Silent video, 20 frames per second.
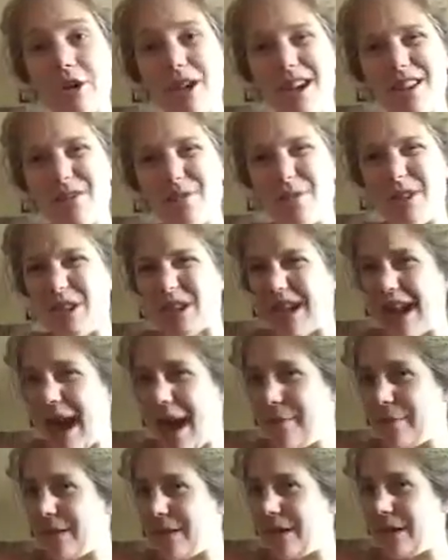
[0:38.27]
duct, which can
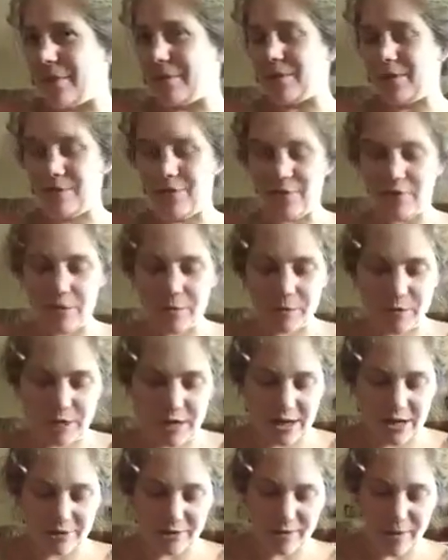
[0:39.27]
happen in up to
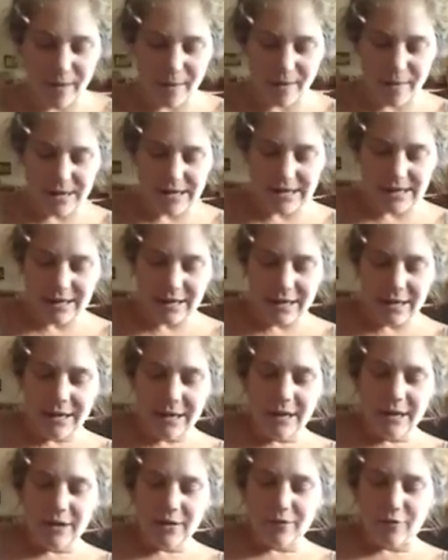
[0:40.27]
50% of babies
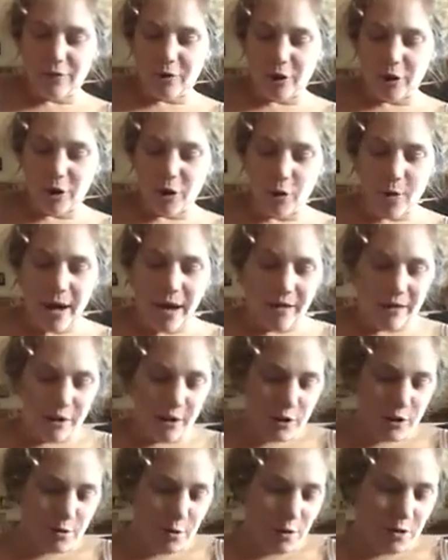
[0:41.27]
for a little while, and
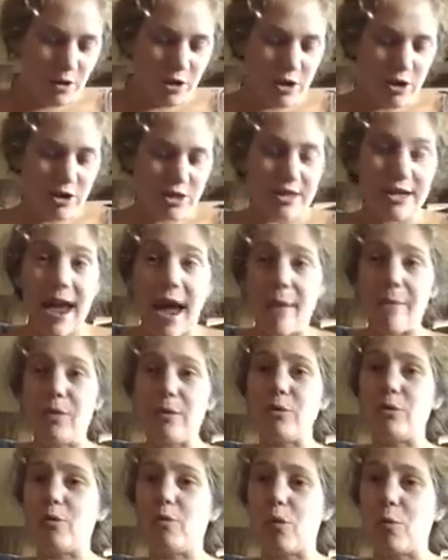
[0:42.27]
you're supposed to just dab
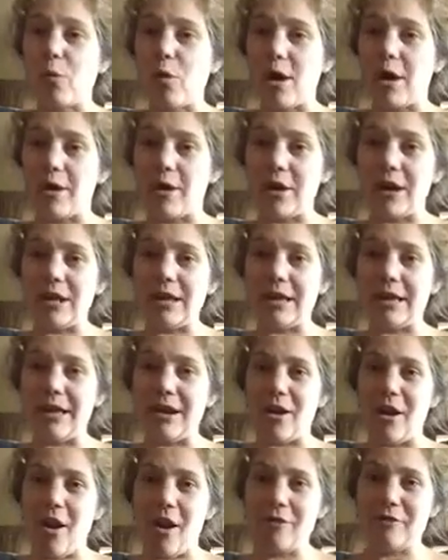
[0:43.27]
it with warm water and clean
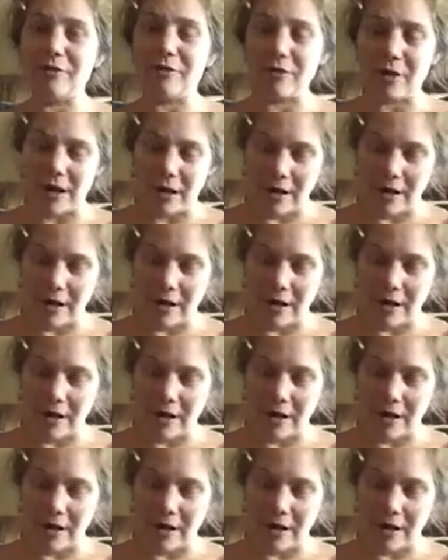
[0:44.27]
it off,